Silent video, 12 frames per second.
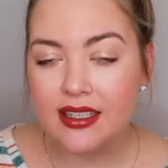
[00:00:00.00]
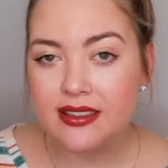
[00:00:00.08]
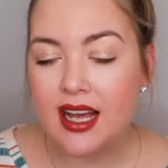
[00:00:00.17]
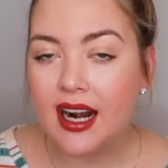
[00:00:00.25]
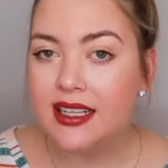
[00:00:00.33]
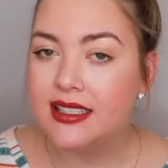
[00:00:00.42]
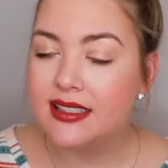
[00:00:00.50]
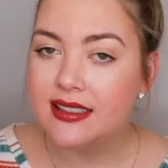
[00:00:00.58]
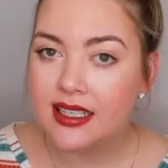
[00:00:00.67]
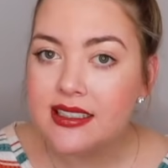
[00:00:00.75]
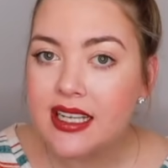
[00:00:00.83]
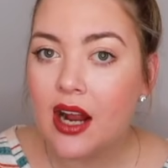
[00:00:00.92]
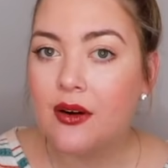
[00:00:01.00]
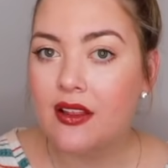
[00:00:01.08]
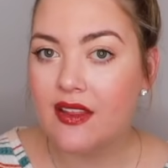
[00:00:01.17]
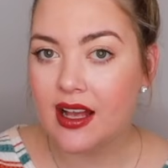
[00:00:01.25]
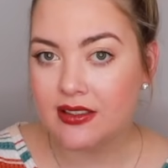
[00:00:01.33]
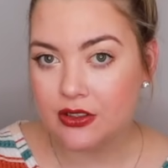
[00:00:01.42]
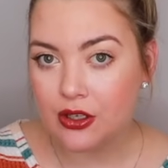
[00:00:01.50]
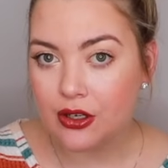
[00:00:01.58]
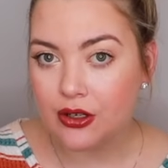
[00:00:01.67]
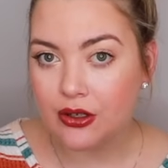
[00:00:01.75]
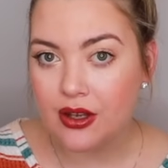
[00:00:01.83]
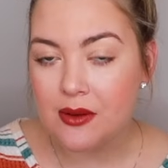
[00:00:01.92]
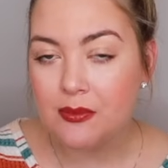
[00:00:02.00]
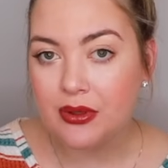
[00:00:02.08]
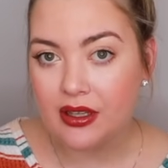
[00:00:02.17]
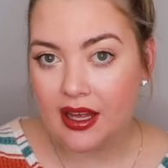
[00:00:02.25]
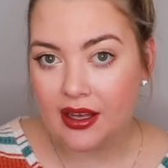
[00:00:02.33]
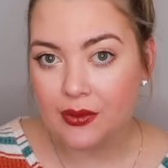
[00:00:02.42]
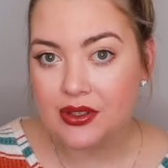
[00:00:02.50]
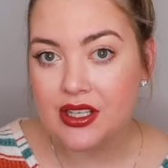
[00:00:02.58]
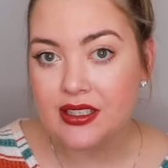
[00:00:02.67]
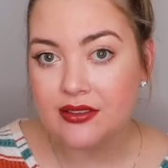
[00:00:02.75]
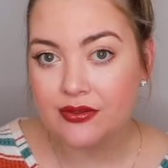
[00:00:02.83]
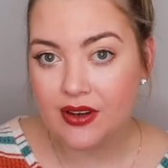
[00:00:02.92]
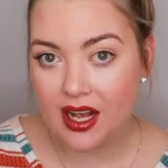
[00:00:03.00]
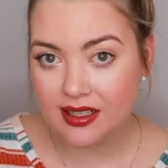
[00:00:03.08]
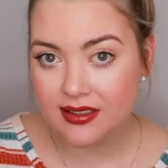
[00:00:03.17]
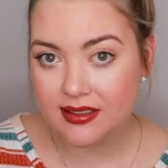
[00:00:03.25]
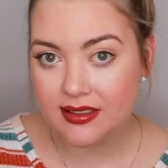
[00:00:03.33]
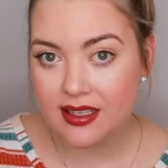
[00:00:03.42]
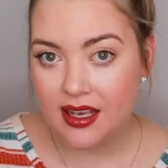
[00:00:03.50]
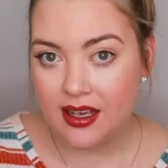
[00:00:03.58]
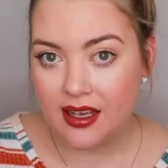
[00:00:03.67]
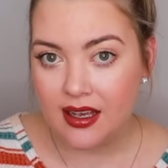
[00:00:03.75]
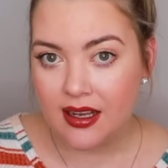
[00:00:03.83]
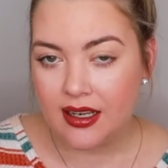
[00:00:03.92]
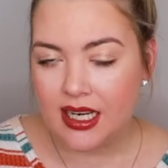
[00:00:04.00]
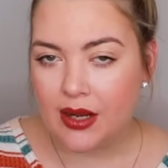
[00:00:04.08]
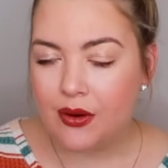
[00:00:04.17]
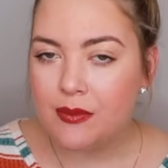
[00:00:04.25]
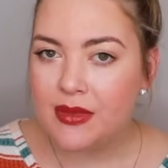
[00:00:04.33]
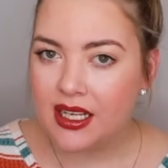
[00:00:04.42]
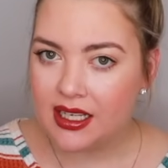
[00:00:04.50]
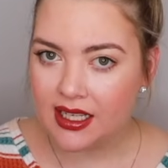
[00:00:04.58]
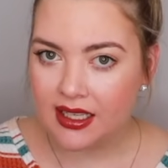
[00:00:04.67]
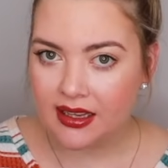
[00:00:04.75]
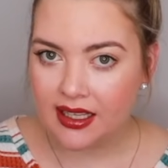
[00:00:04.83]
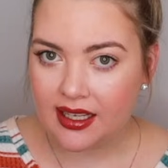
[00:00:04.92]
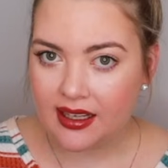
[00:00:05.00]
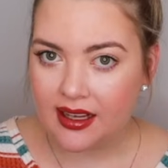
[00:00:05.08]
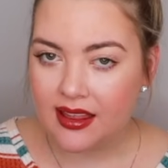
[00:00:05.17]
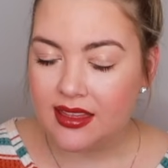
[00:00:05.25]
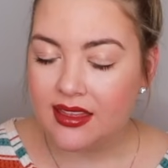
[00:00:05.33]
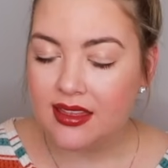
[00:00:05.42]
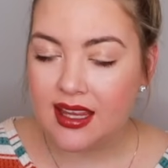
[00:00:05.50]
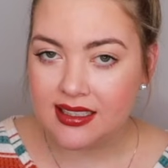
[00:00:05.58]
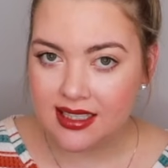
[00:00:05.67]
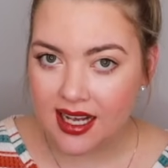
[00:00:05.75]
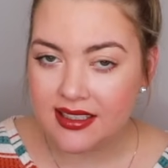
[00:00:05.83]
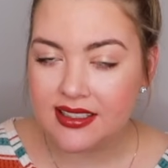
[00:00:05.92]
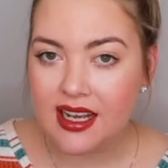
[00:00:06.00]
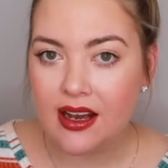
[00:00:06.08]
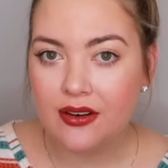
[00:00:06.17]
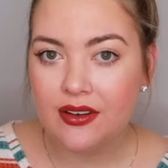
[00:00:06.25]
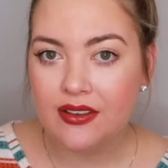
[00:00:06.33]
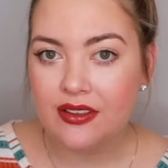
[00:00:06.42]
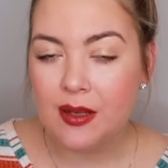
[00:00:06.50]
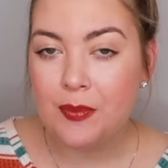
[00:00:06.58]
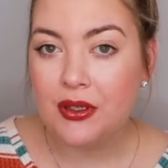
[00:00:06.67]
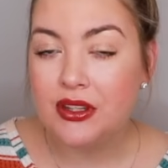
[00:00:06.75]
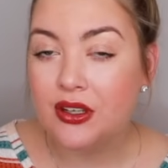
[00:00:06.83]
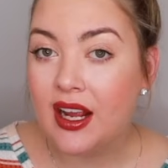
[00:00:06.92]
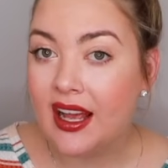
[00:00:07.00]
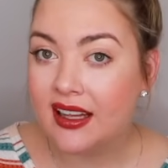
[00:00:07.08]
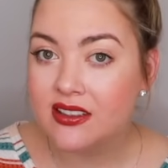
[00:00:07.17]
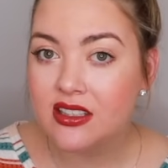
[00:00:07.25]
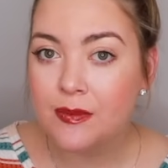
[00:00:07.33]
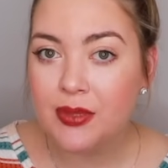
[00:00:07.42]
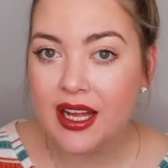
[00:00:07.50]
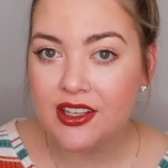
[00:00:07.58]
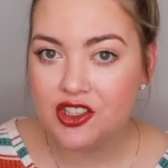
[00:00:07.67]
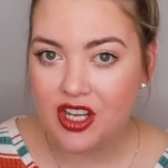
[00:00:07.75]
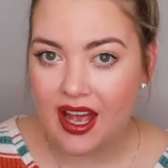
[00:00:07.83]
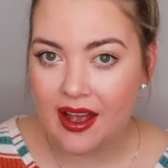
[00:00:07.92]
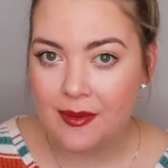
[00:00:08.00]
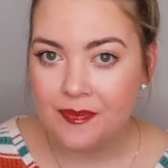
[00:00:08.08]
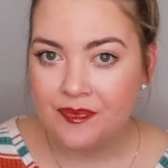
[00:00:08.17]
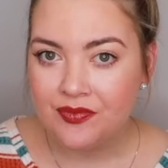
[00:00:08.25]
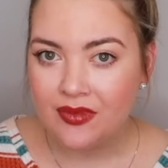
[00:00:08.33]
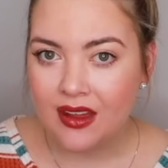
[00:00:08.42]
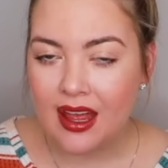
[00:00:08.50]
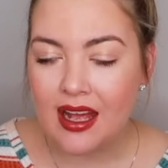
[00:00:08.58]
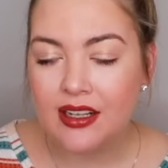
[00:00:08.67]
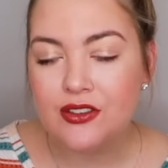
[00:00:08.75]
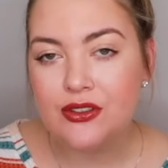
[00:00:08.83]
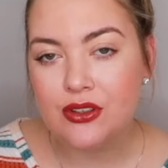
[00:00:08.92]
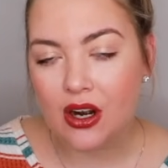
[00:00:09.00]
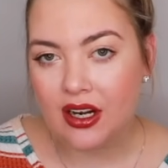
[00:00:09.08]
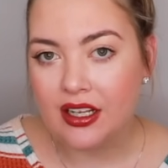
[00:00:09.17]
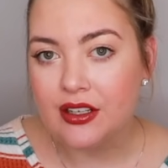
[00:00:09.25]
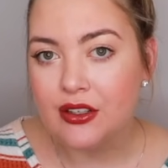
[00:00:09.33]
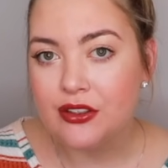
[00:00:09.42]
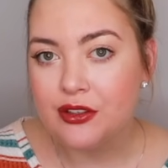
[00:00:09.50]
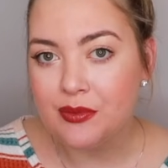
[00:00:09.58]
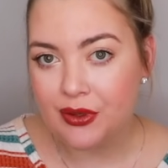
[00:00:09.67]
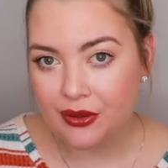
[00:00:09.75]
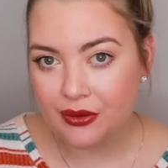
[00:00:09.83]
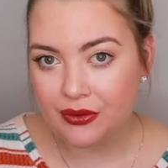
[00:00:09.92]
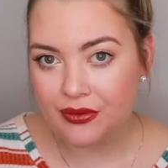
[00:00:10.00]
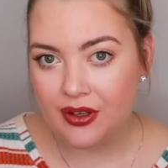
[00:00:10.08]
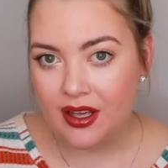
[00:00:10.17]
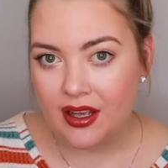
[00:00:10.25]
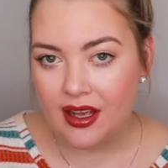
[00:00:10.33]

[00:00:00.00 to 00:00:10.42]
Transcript: decided to sit down in that circle and play with his friends. Now immediately, they sat down, they put their hands on the planchette, and it started to move.